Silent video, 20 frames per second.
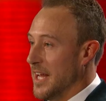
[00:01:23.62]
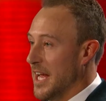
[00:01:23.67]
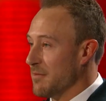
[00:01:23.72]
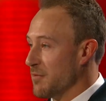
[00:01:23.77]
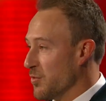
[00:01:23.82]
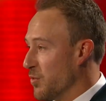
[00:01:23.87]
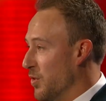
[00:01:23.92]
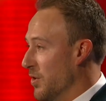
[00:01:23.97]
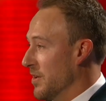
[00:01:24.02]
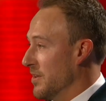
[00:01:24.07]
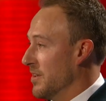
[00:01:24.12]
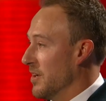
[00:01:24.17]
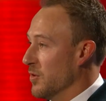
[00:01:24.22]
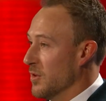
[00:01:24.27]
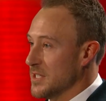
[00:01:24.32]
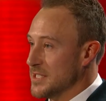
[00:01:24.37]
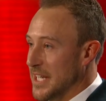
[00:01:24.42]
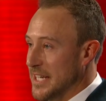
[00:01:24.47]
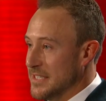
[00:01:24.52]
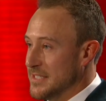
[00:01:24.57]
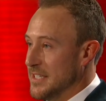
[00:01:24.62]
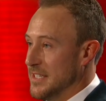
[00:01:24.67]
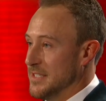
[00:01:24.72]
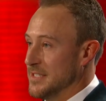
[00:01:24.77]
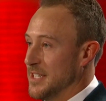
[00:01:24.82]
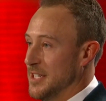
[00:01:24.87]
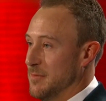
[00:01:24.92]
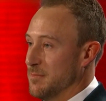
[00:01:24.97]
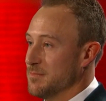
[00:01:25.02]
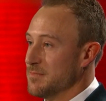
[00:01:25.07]
everyone on this 18
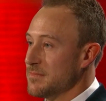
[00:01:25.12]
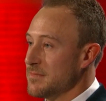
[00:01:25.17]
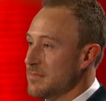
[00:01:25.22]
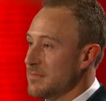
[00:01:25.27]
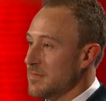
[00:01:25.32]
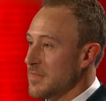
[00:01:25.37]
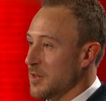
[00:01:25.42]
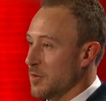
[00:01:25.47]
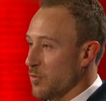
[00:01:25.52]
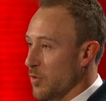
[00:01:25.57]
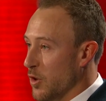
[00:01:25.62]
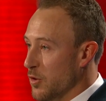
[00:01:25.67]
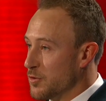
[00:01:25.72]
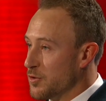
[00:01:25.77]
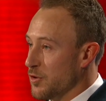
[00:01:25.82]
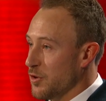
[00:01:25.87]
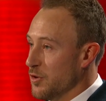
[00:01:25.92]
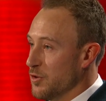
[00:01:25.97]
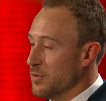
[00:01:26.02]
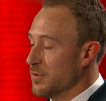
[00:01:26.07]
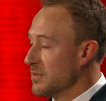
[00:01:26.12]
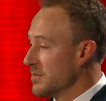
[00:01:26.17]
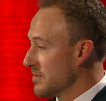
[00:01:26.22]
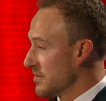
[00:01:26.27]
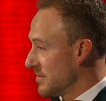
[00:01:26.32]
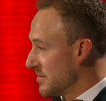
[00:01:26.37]
team, road crew,